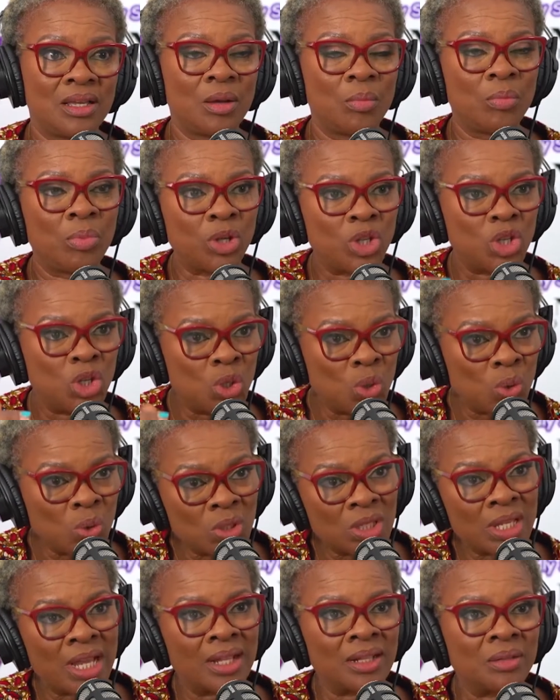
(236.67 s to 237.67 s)
But you
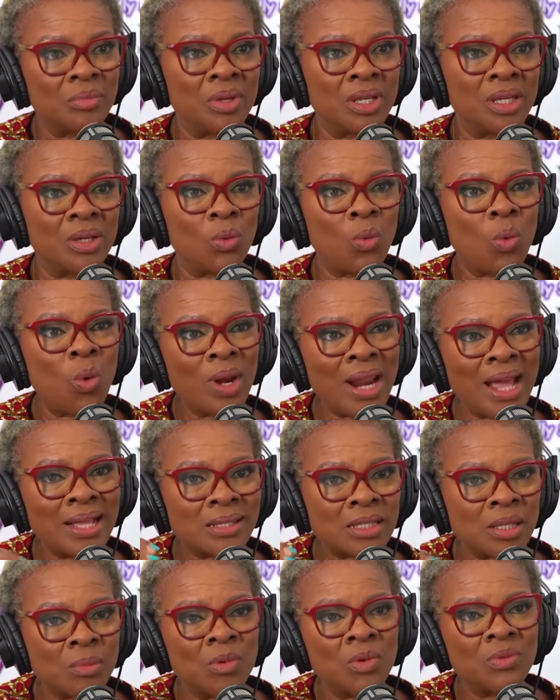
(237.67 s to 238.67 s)
tell me, what are
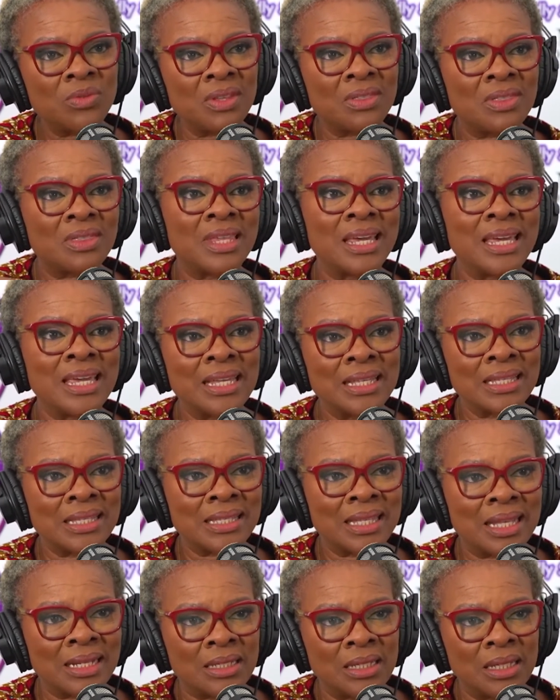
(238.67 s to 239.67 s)
some of the things that the